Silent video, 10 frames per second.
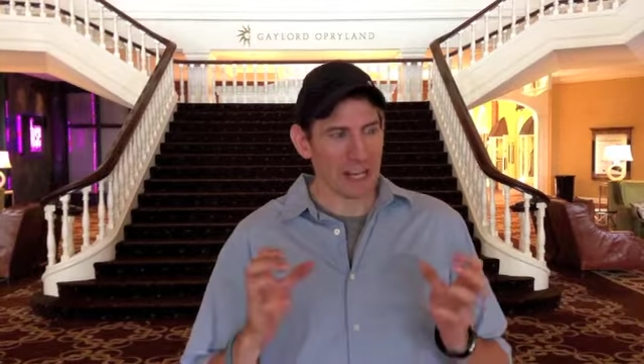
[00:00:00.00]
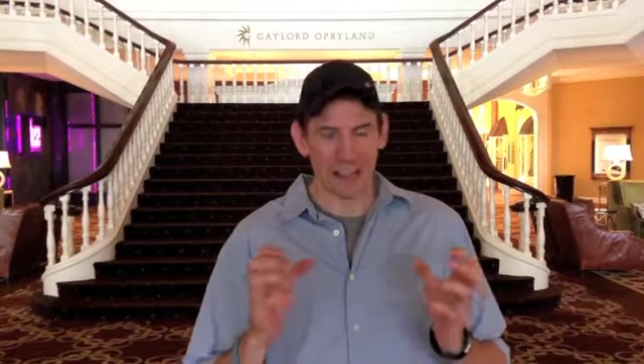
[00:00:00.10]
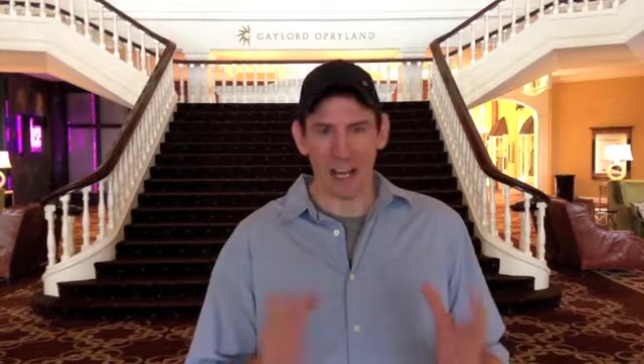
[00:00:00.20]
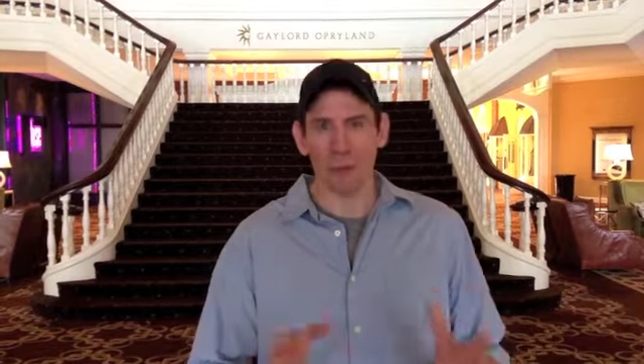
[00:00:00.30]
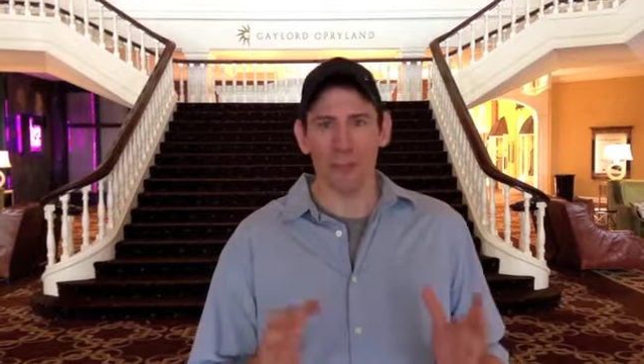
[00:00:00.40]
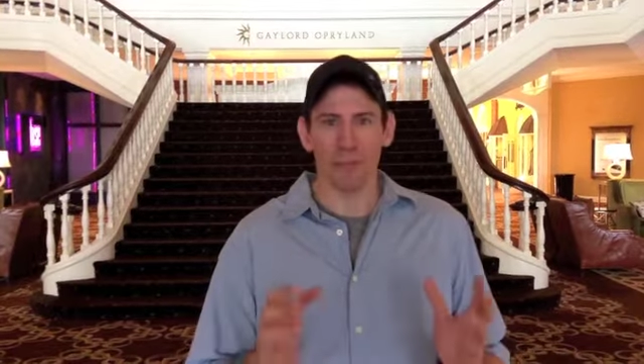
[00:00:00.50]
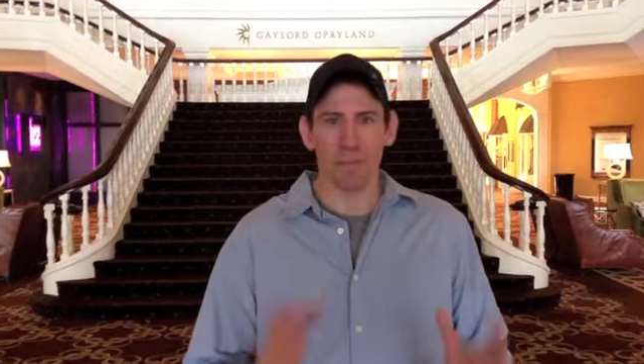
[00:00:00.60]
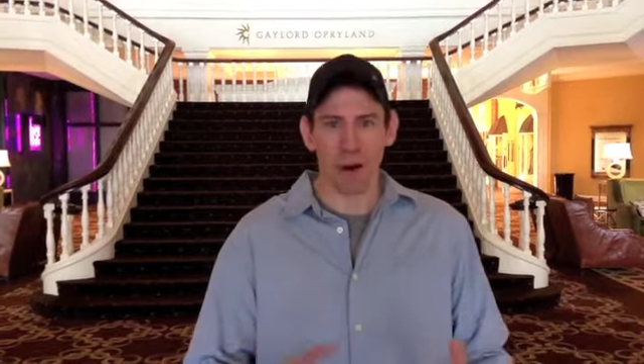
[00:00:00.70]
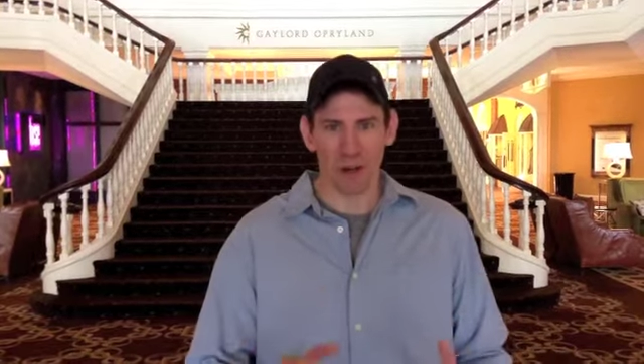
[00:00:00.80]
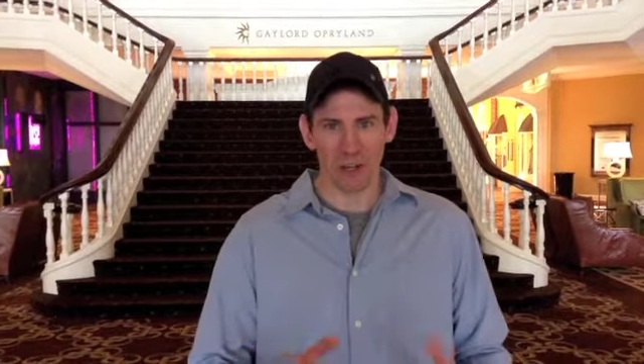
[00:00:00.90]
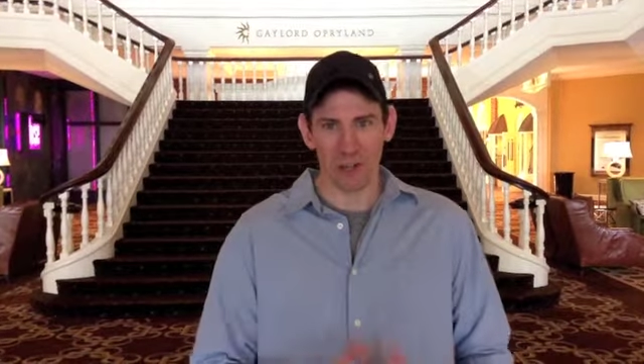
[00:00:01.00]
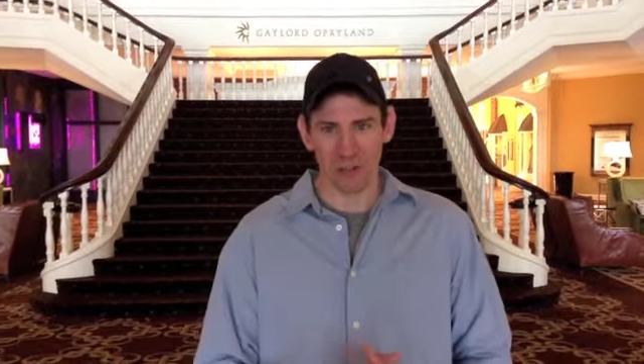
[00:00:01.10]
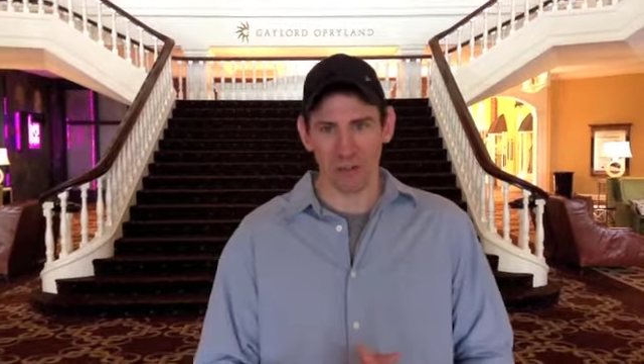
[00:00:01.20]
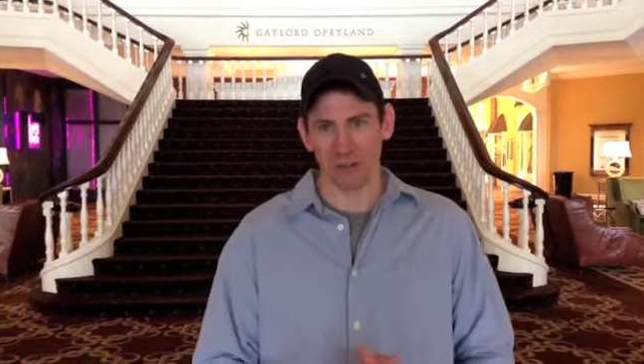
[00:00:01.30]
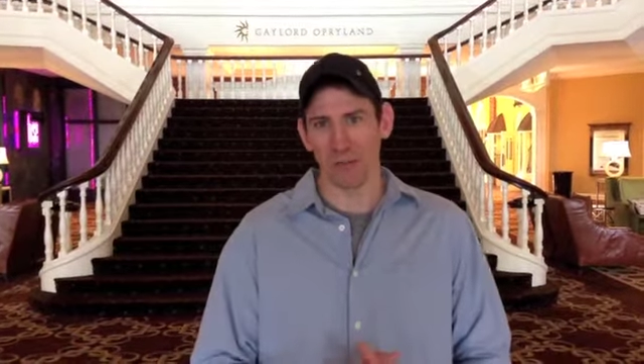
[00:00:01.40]
intelligent
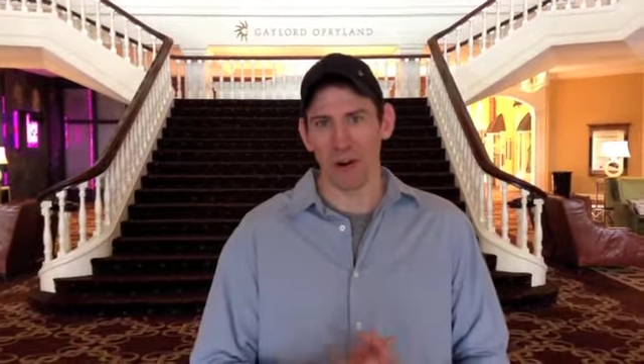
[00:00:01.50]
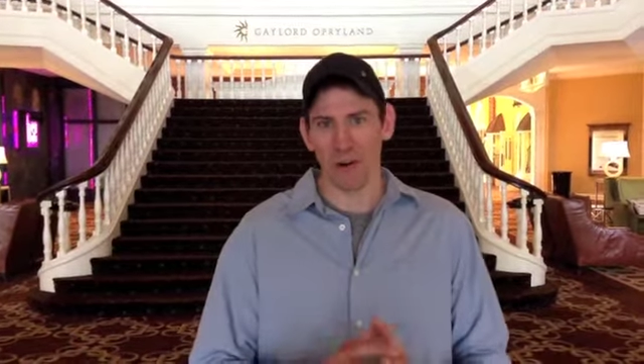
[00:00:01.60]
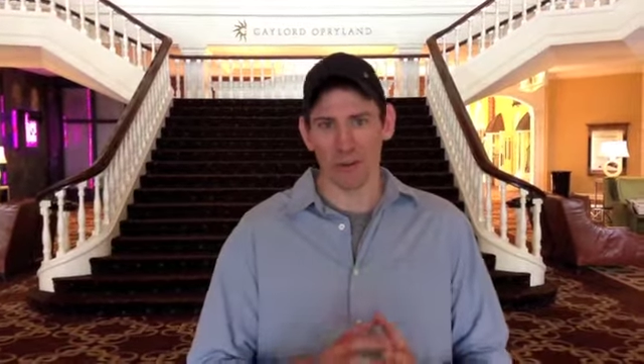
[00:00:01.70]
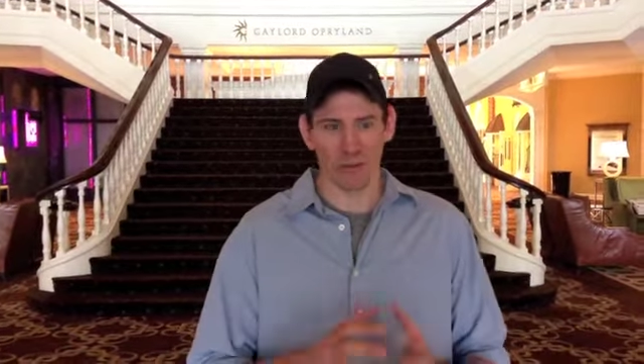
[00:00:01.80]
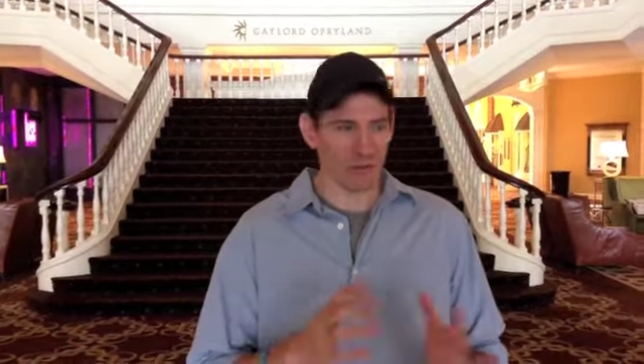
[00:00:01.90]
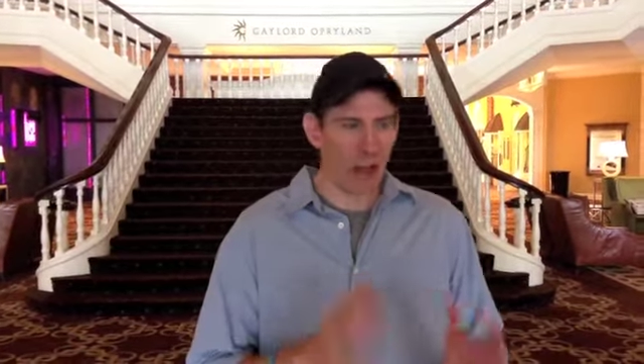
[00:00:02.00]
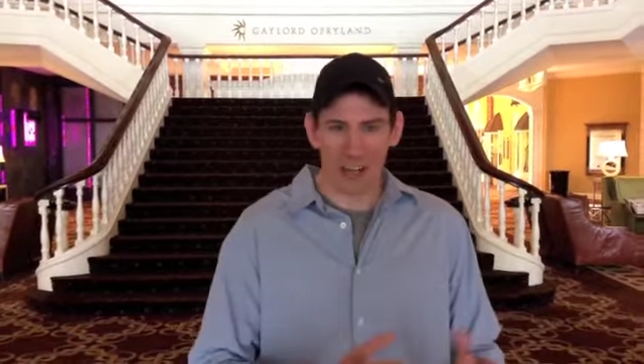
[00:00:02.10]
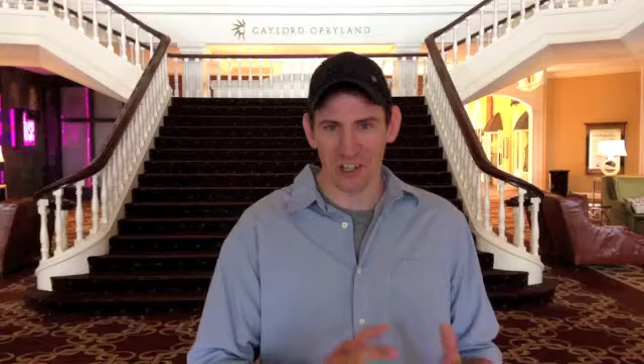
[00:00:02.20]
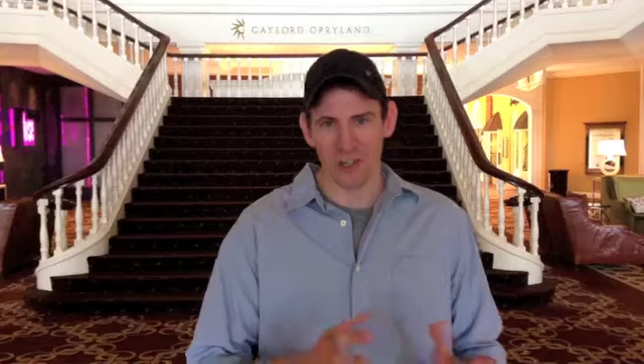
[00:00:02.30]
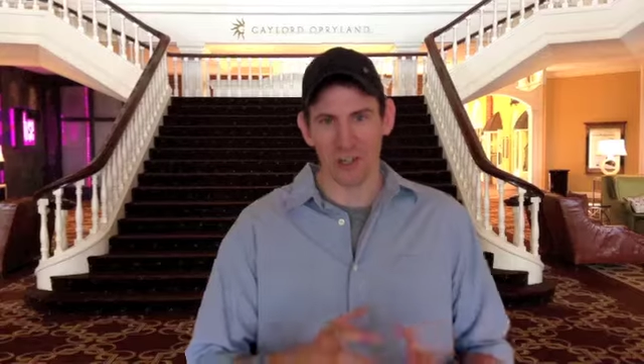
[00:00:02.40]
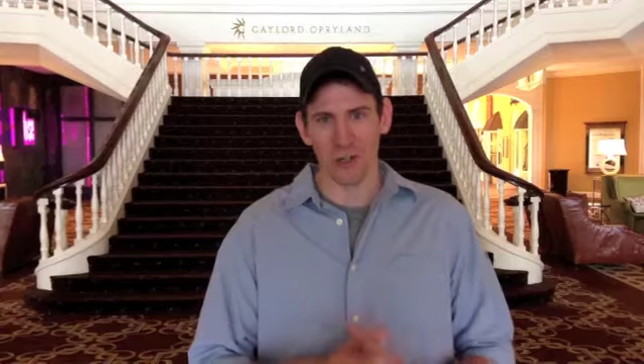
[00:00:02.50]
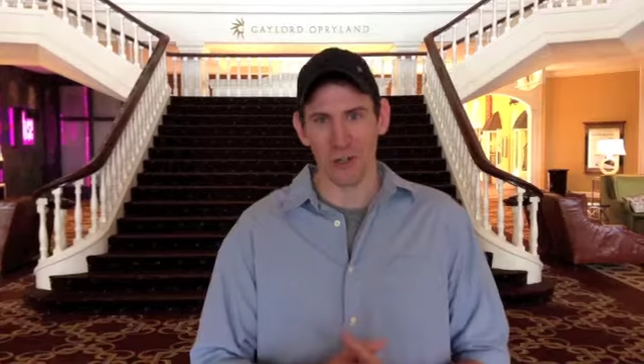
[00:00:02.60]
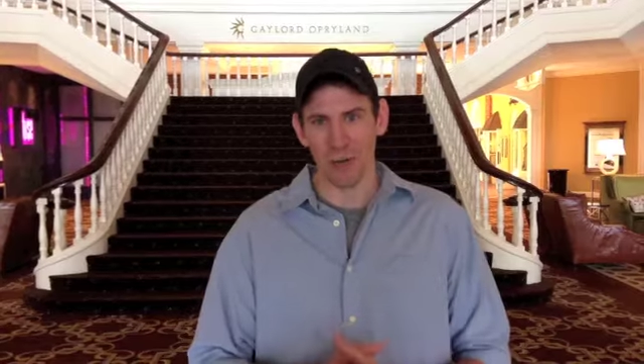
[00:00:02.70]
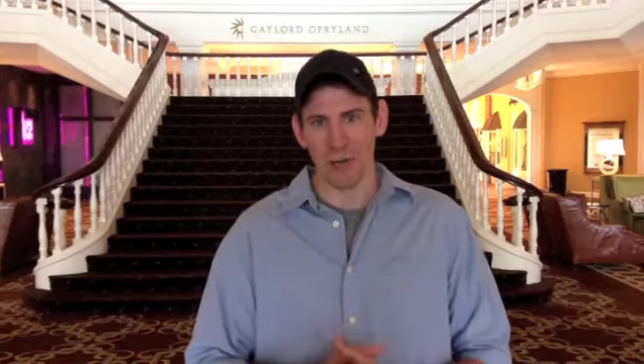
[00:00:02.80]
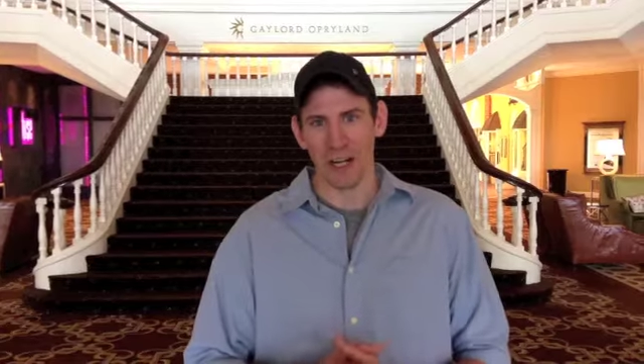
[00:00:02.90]
marketers as far as strategies
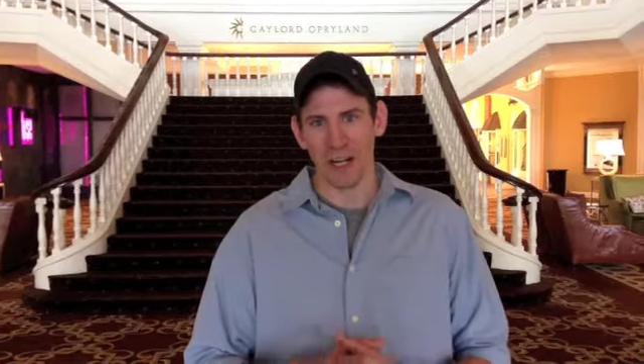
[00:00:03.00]
go,